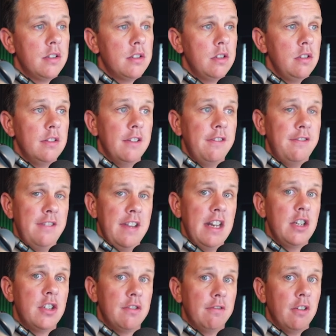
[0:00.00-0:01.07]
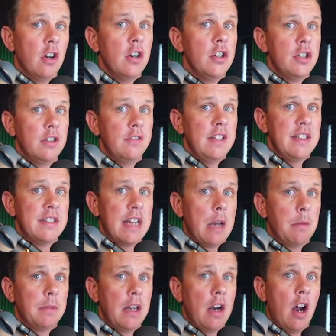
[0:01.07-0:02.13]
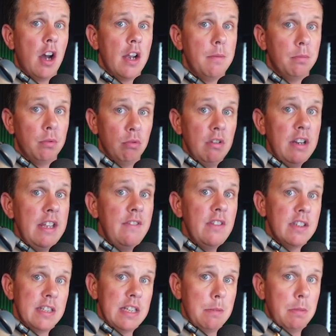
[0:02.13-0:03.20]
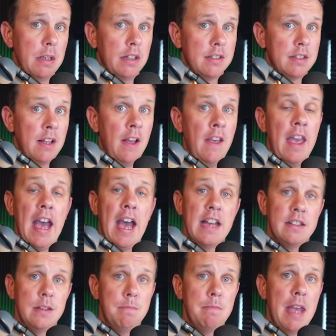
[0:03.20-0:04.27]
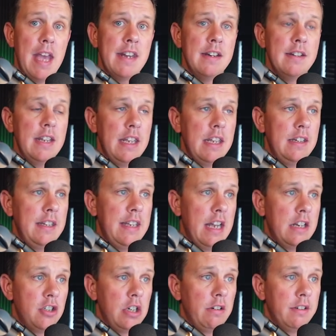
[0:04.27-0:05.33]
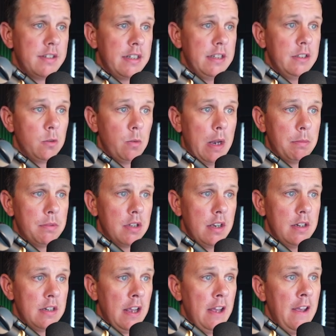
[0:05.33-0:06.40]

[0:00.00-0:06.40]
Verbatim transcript: to the finished version of this app that I previously built and embedded in the Engineering Skills website.